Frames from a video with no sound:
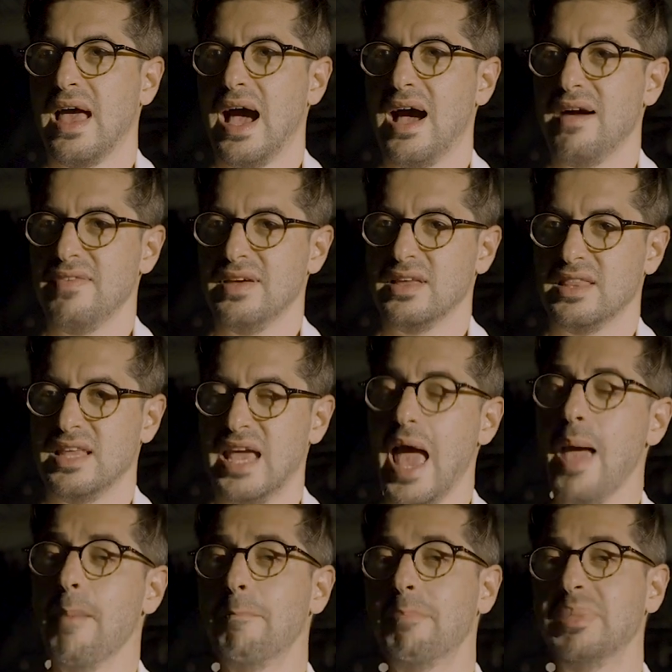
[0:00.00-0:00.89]
having the
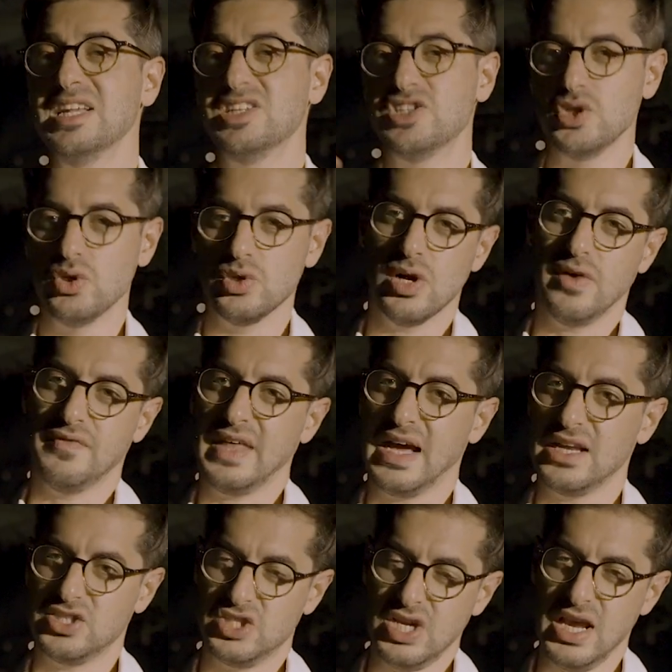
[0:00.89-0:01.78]
amplitude of
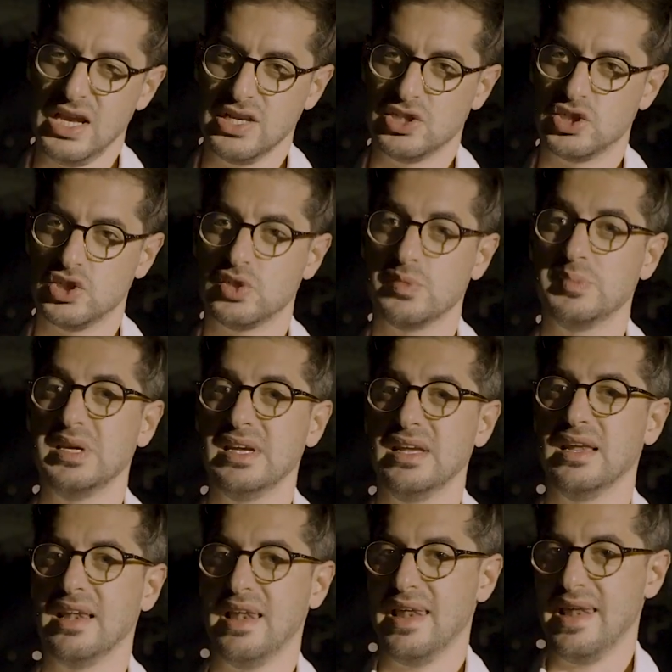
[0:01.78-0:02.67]
that change to
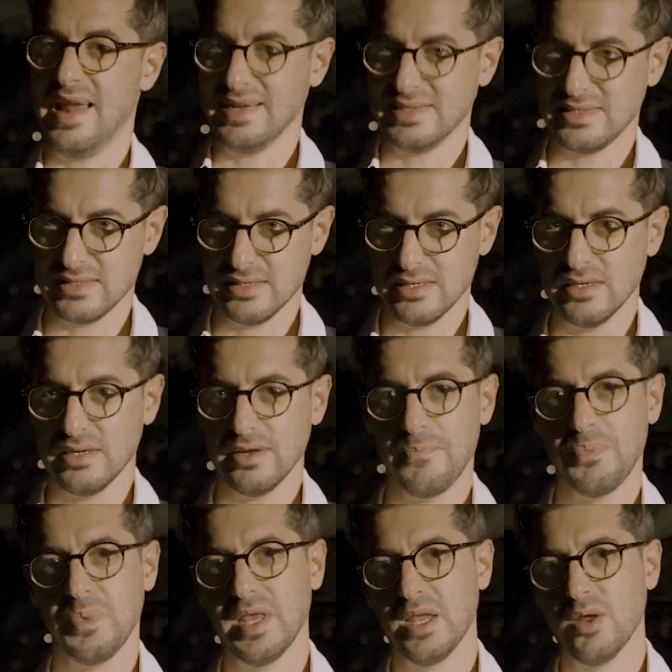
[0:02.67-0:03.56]
be
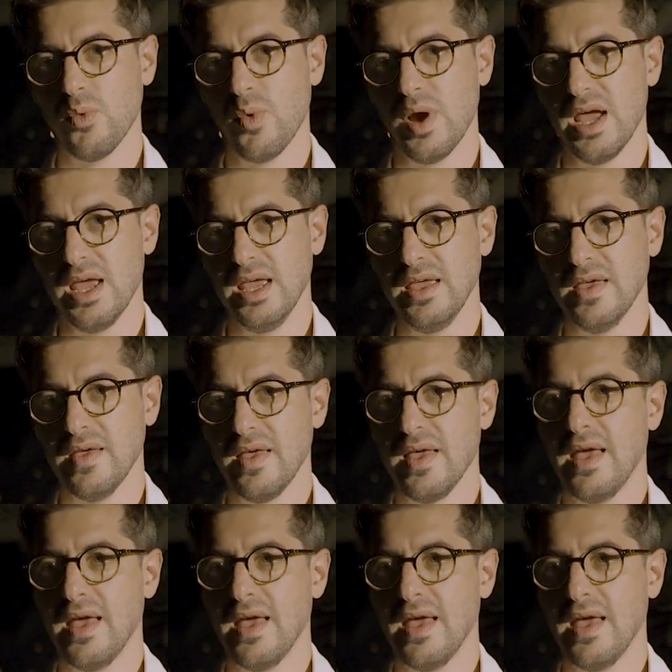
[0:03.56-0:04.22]
lessened in a way